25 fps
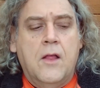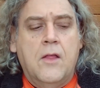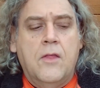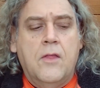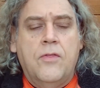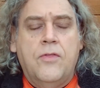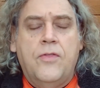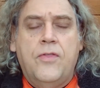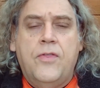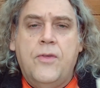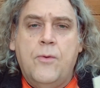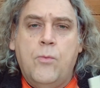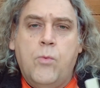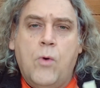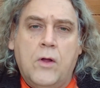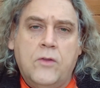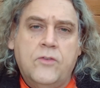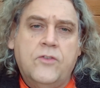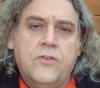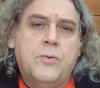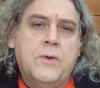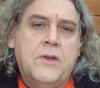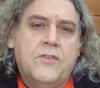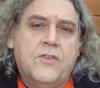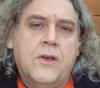The
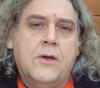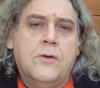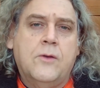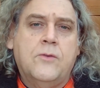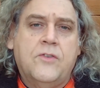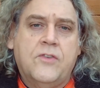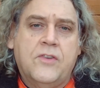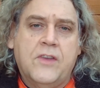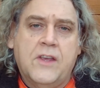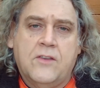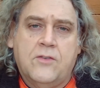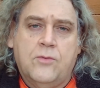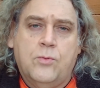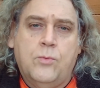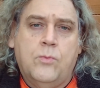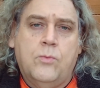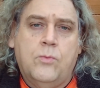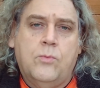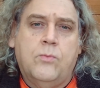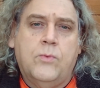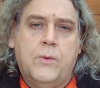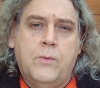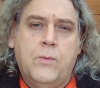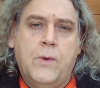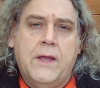ones we sowed 6
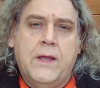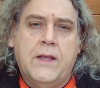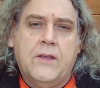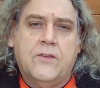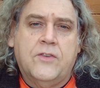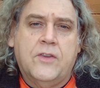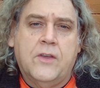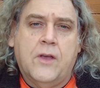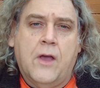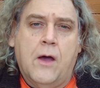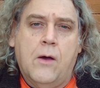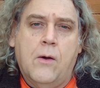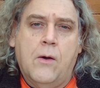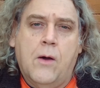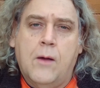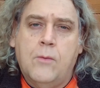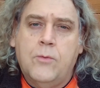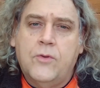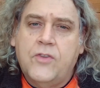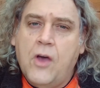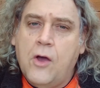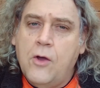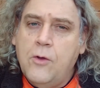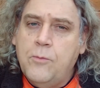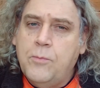weeks ago, I
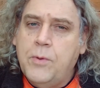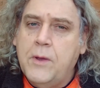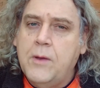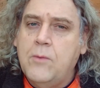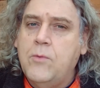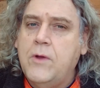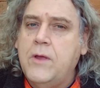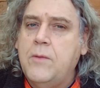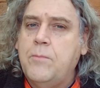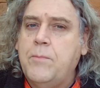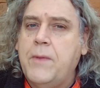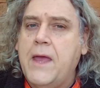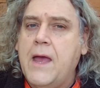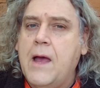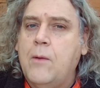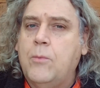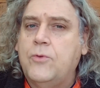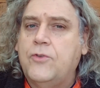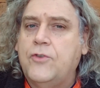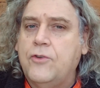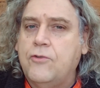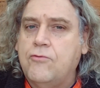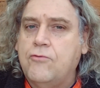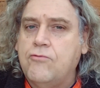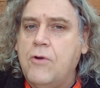was hoping we'd be able
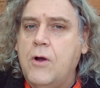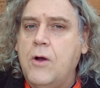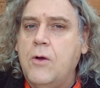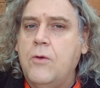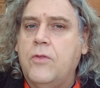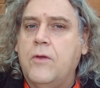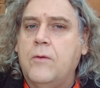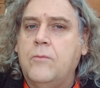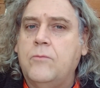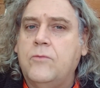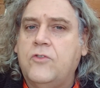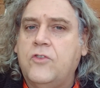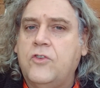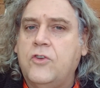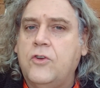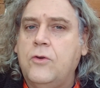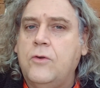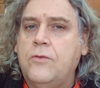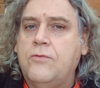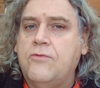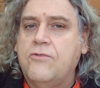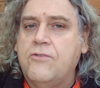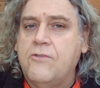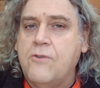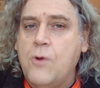to grow them
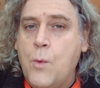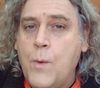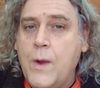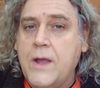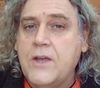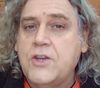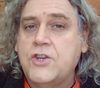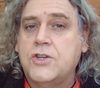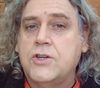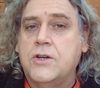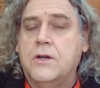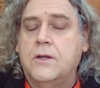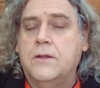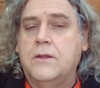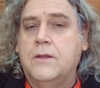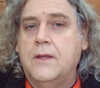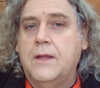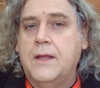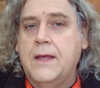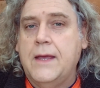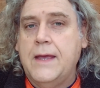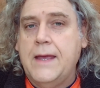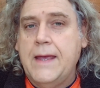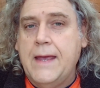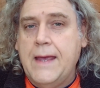to fruition
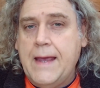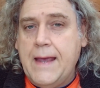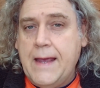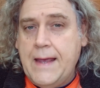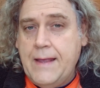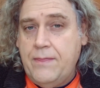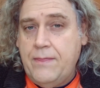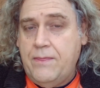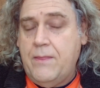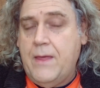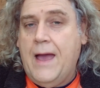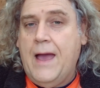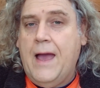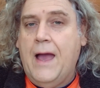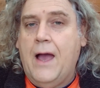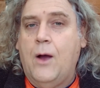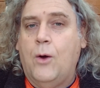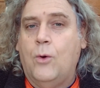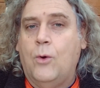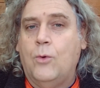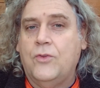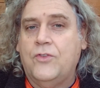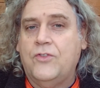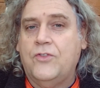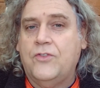in the
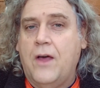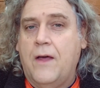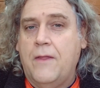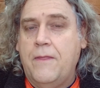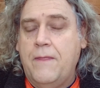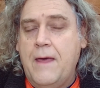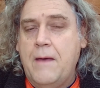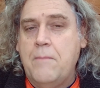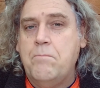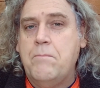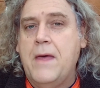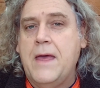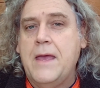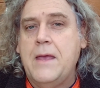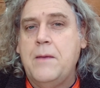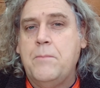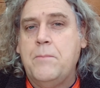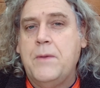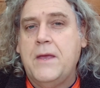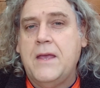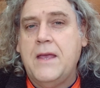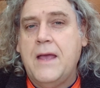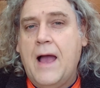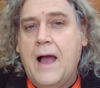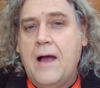house and then
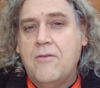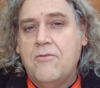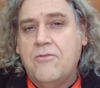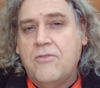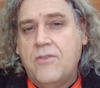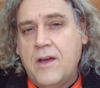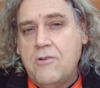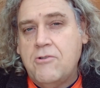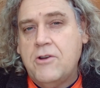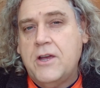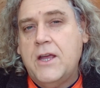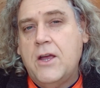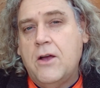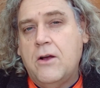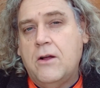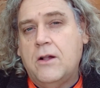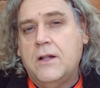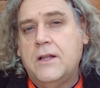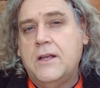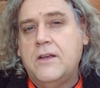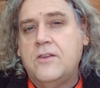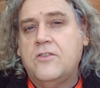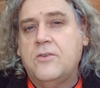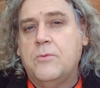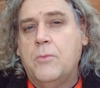maybe have very
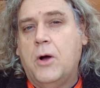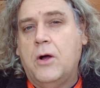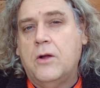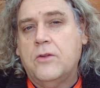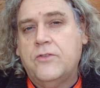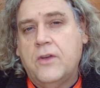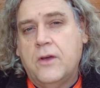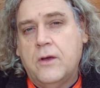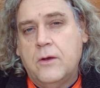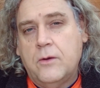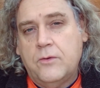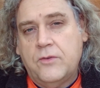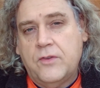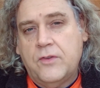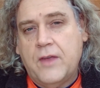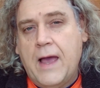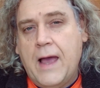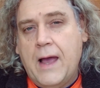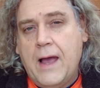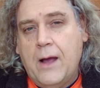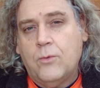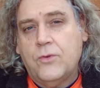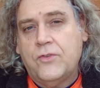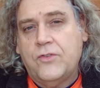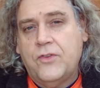early tomatoes
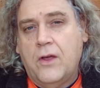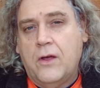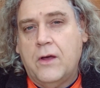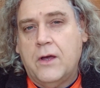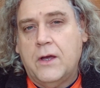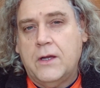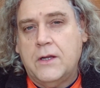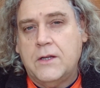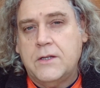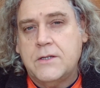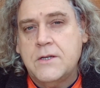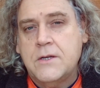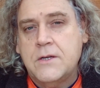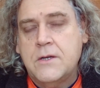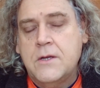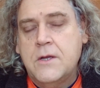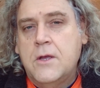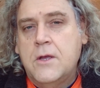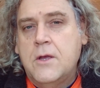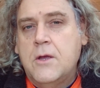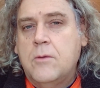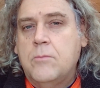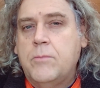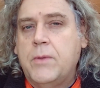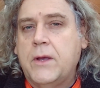outside,
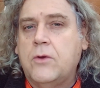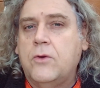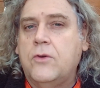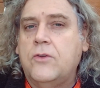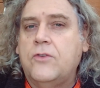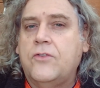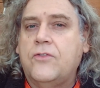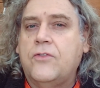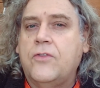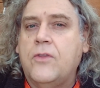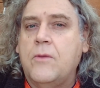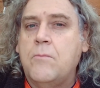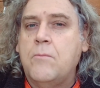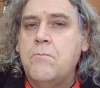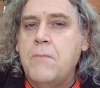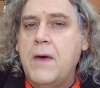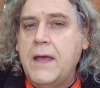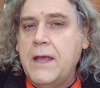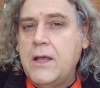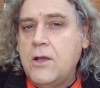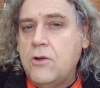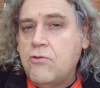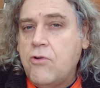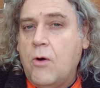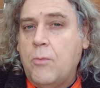because the
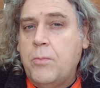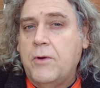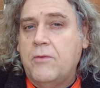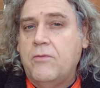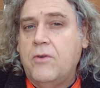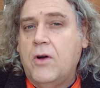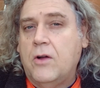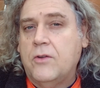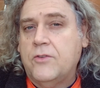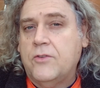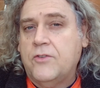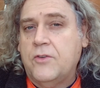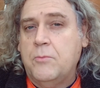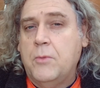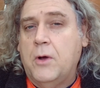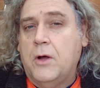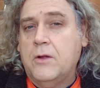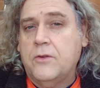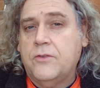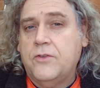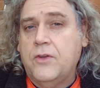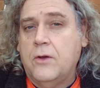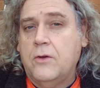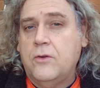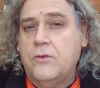main crop of our
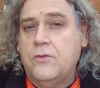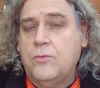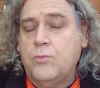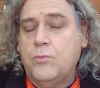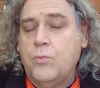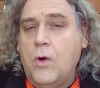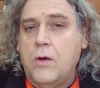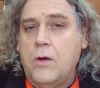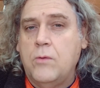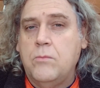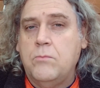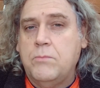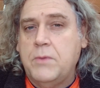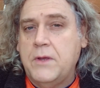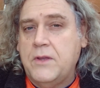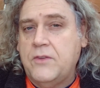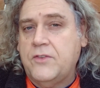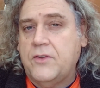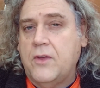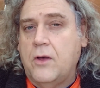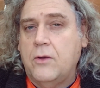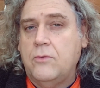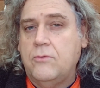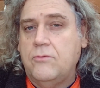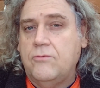tomatoes won't be
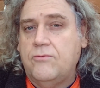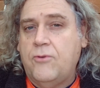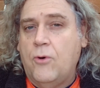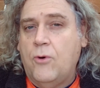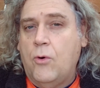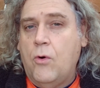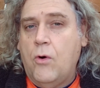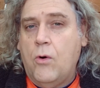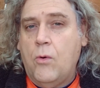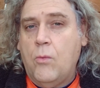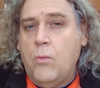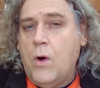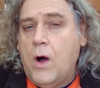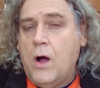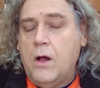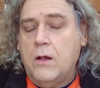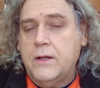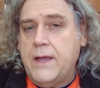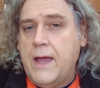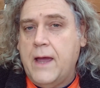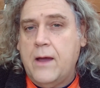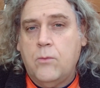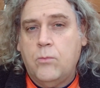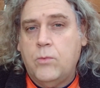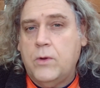sown for a while
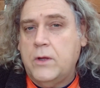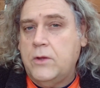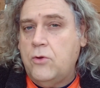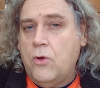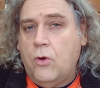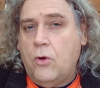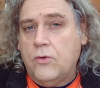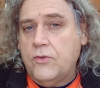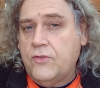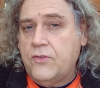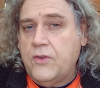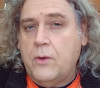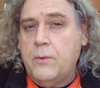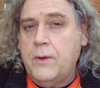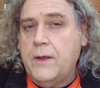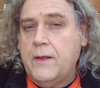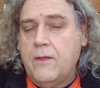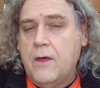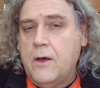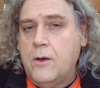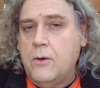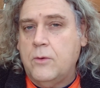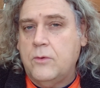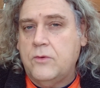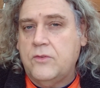yet. We're not sowing
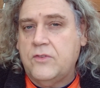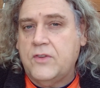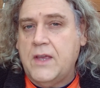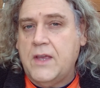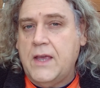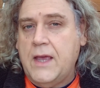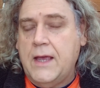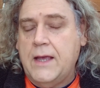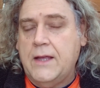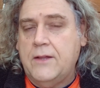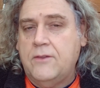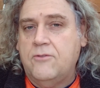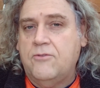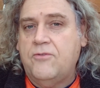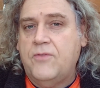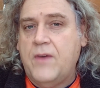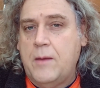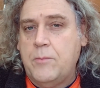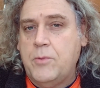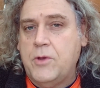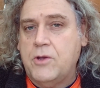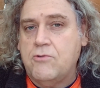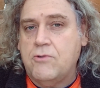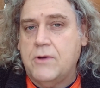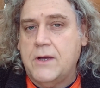those in
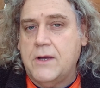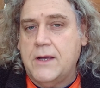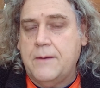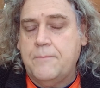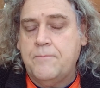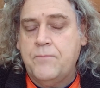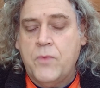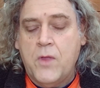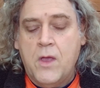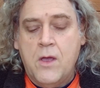February.